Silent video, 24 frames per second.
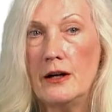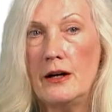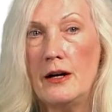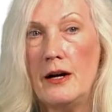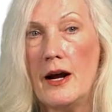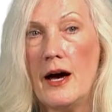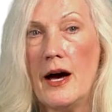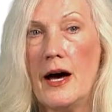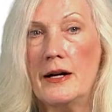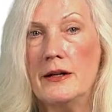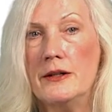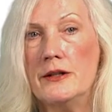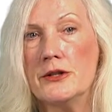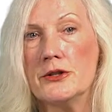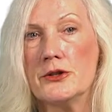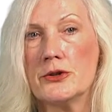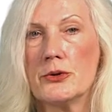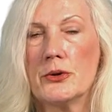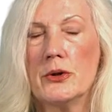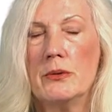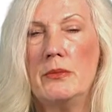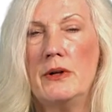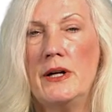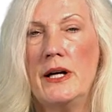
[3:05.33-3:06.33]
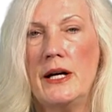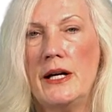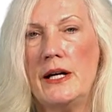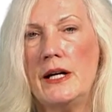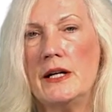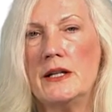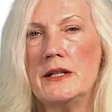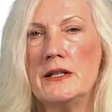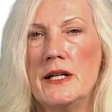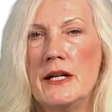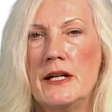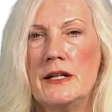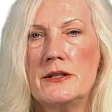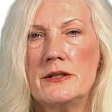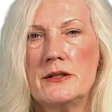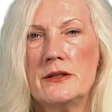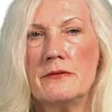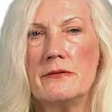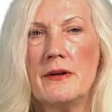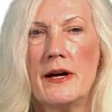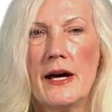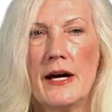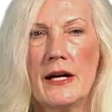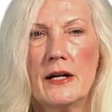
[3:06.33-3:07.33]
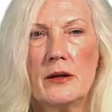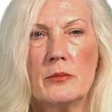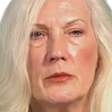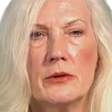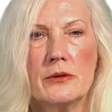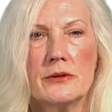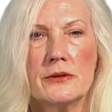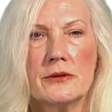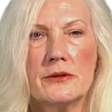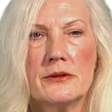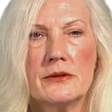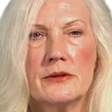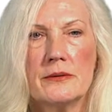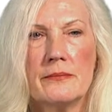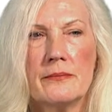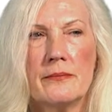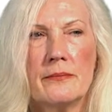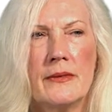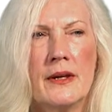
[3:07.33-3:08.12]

non-discriminating taste of animals.